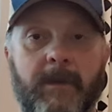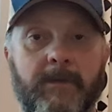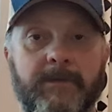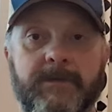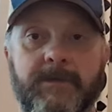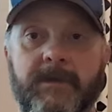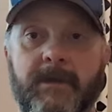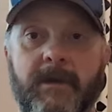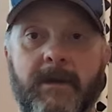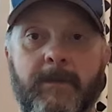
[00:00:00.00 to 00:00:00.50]
I'm
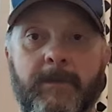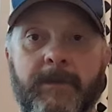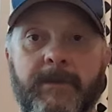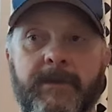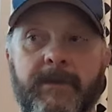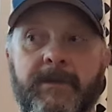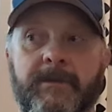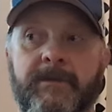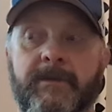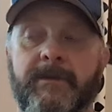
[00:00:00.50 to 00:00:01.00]
always going to harp
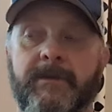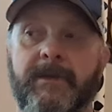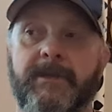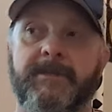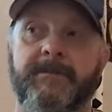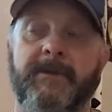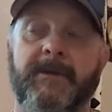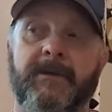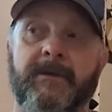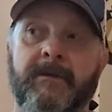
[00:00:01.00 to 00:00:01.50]
on that until
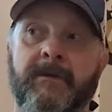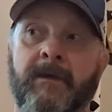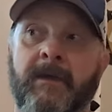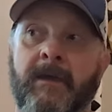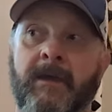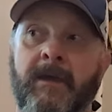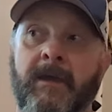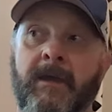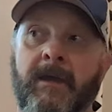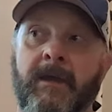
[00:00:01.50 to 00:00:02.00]
it gets better.
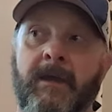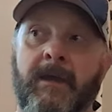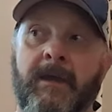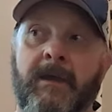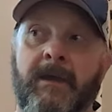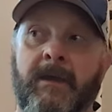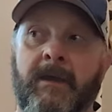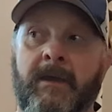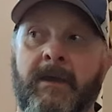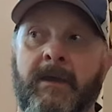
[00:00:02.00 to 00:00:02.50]

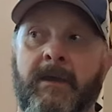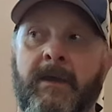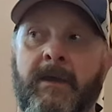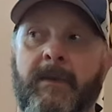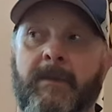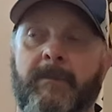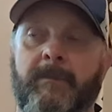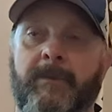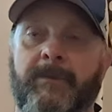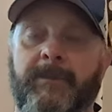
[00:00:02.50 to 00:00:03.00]

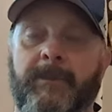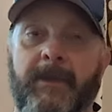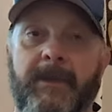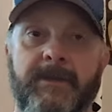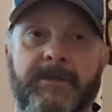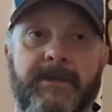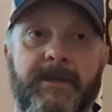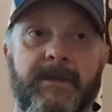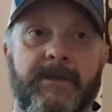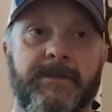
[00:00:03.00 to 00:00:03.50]
But the
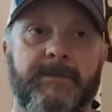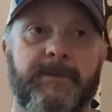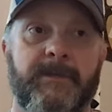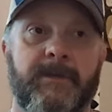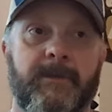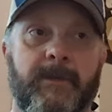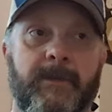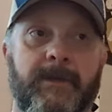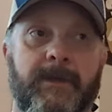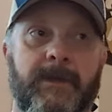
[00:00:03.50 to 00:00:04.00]
pay scales
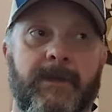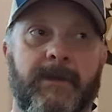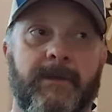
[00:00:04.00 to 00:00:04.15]
being the way